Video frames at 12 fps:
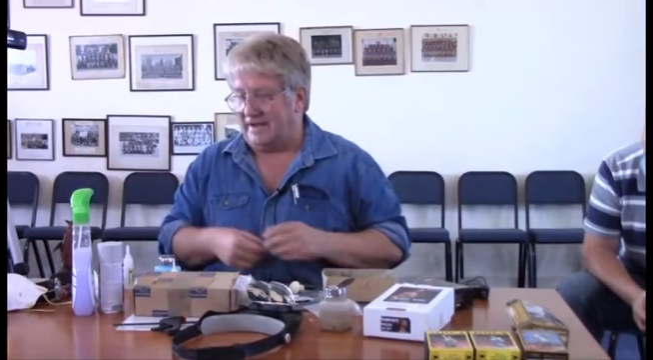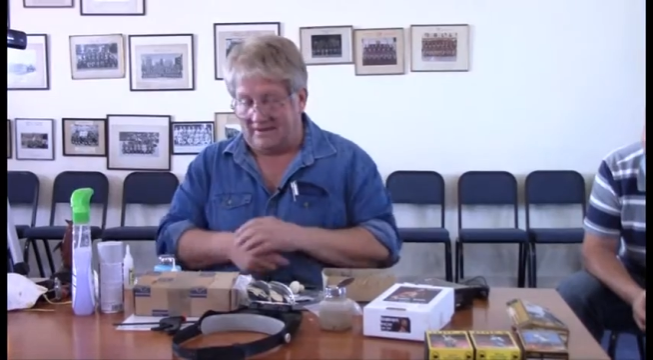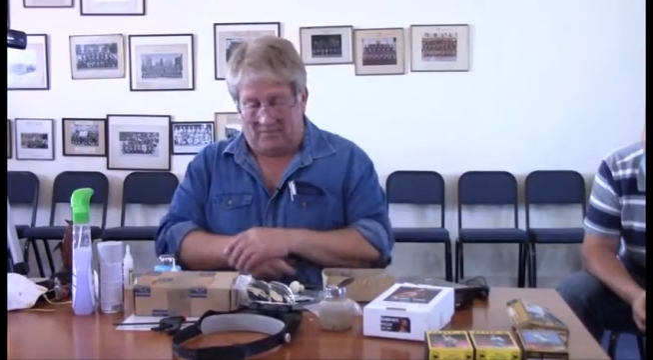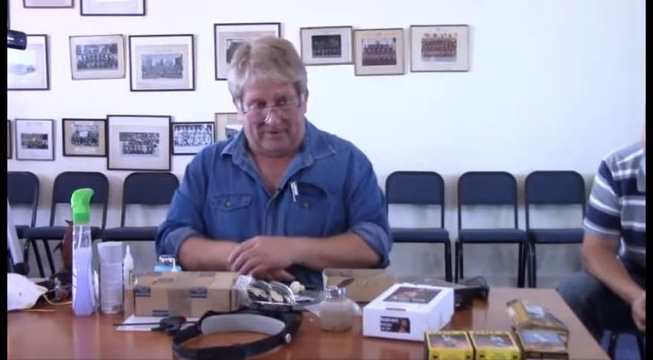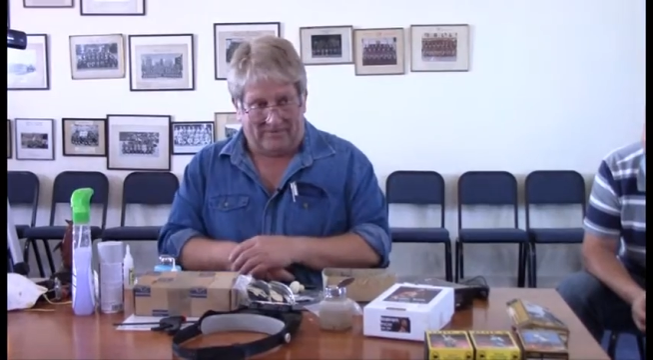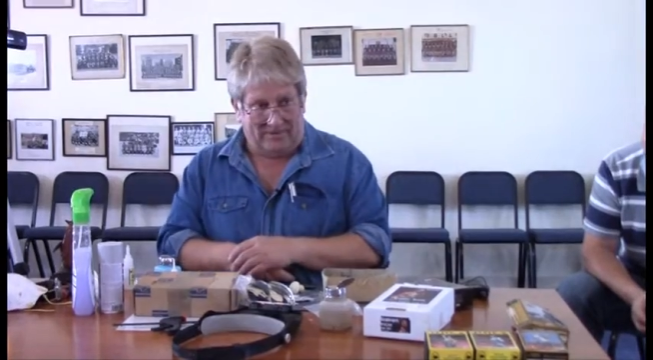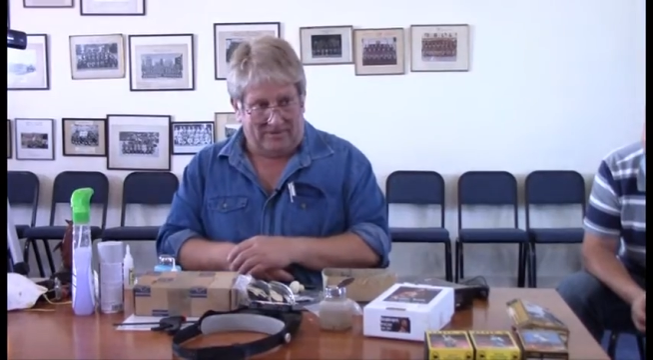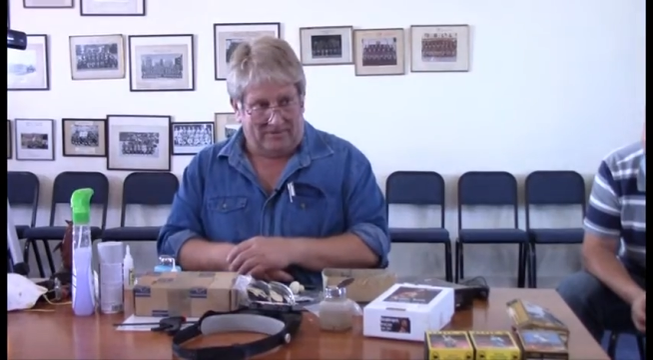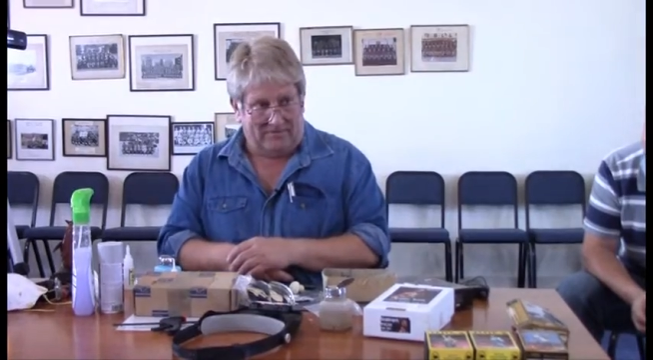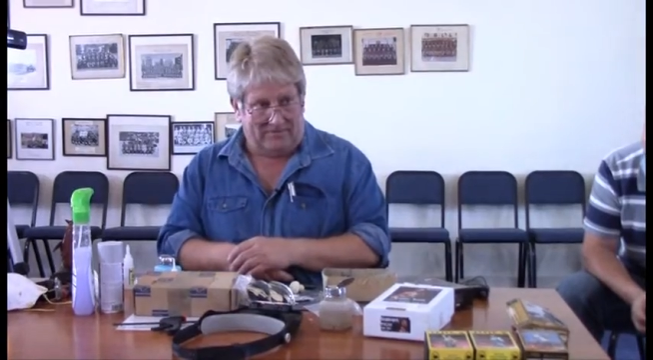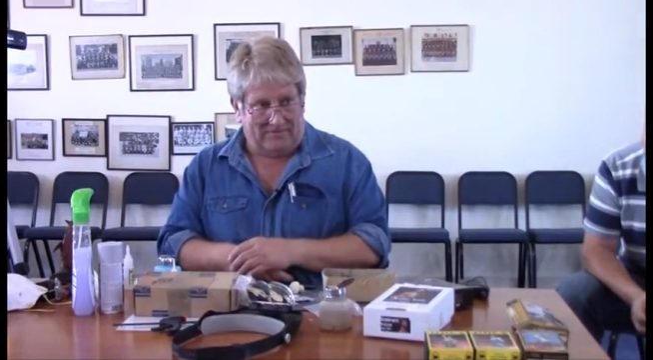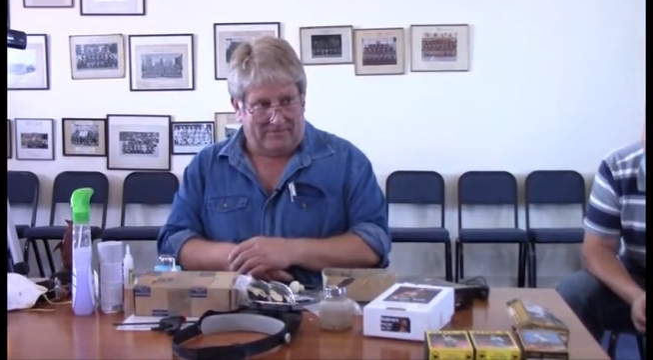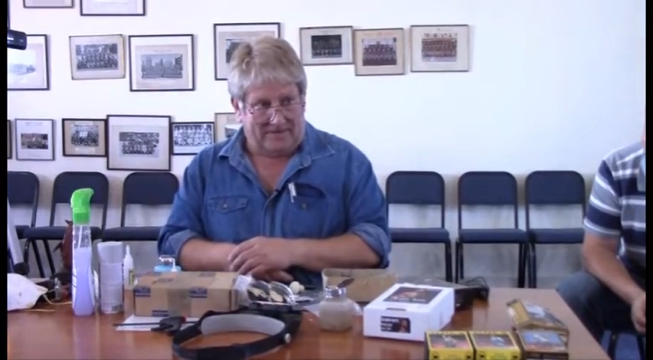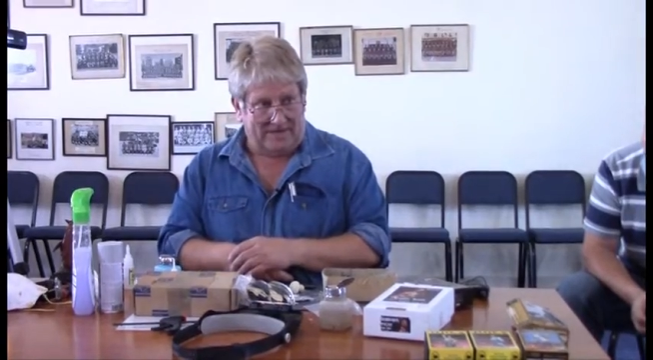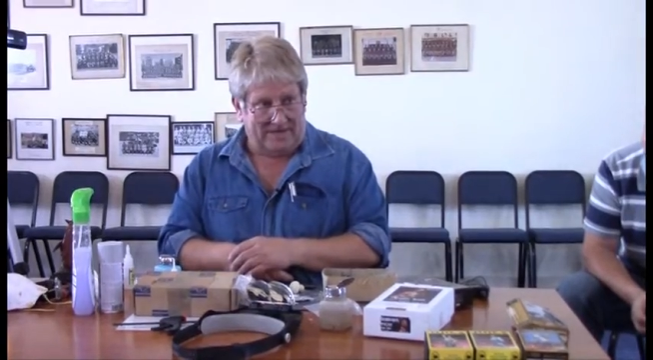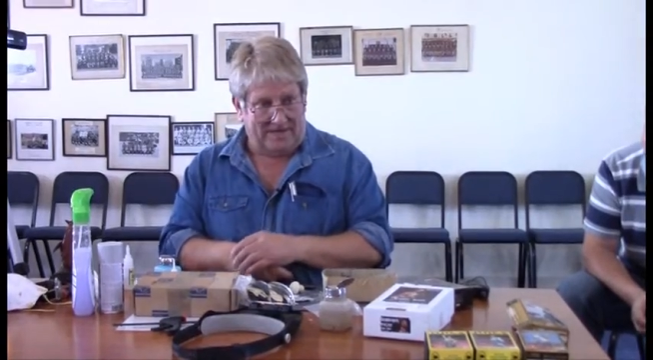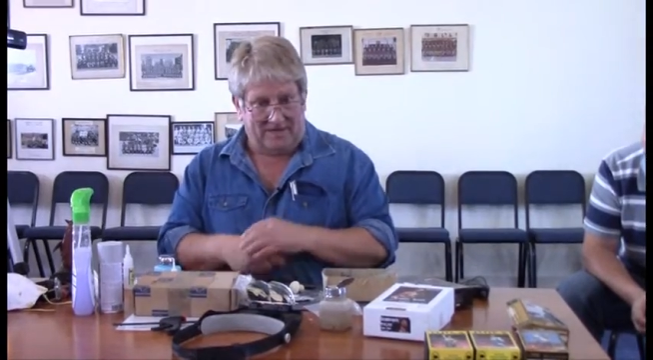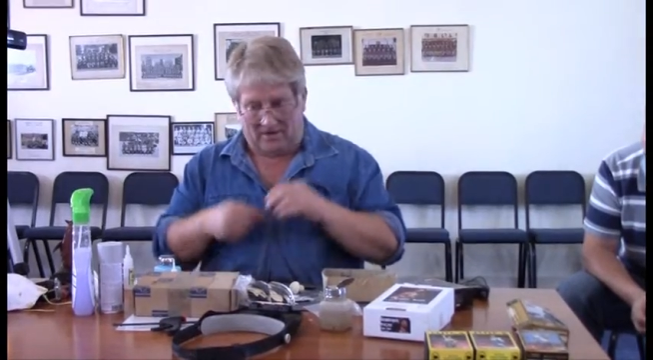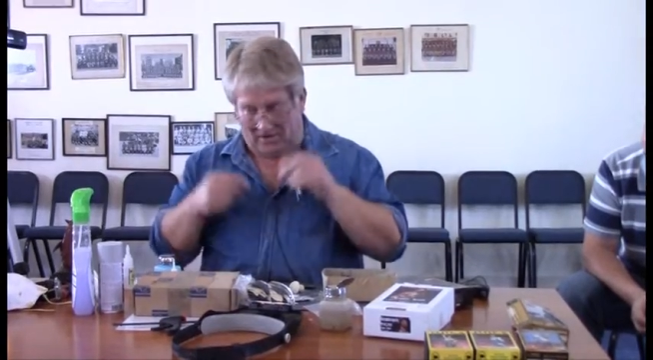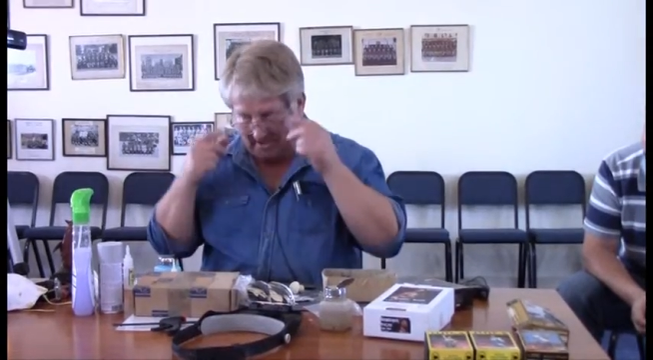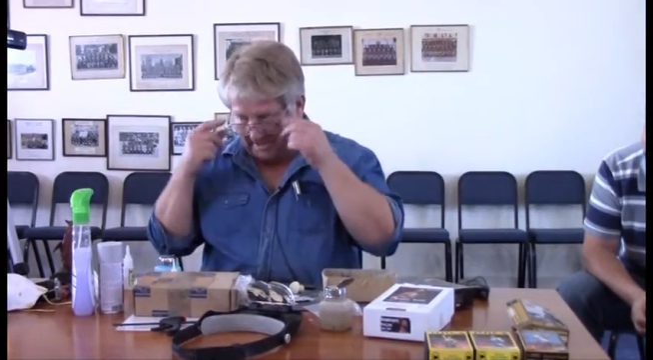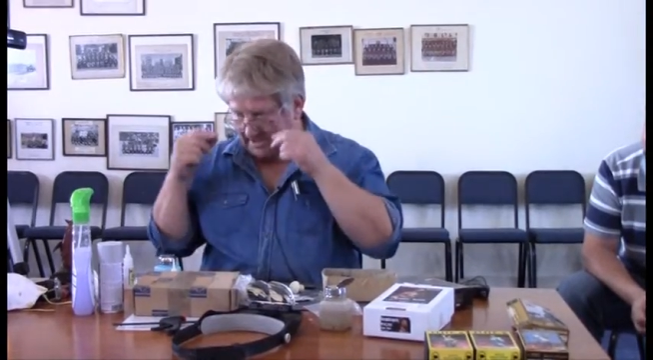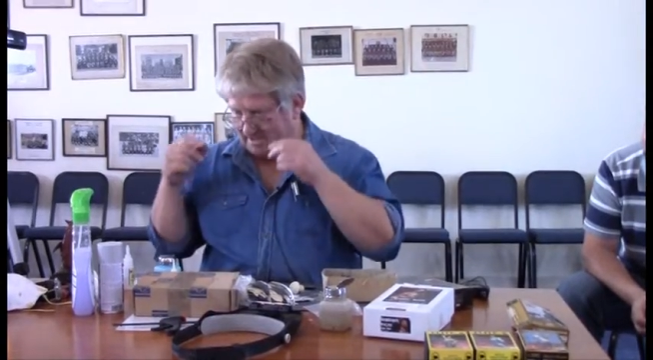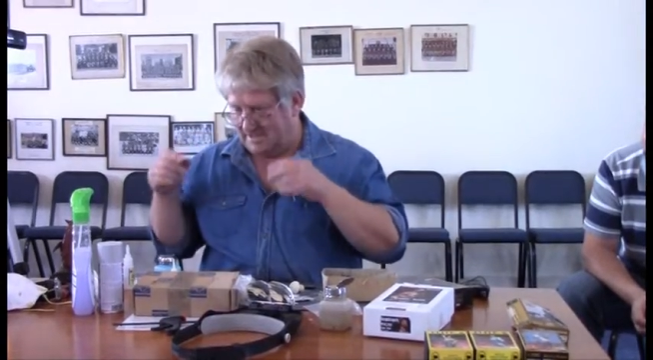Whatever you do for cleaning glasses